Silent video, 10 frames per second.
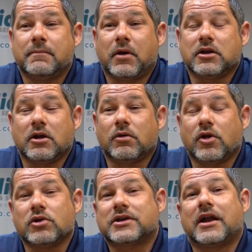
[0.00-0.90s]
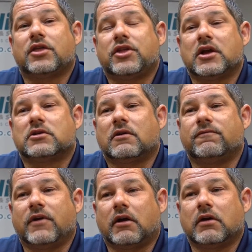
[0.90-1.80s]
But, you know, those kind of things are
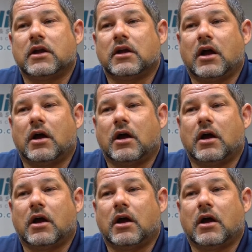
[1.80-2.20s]
very,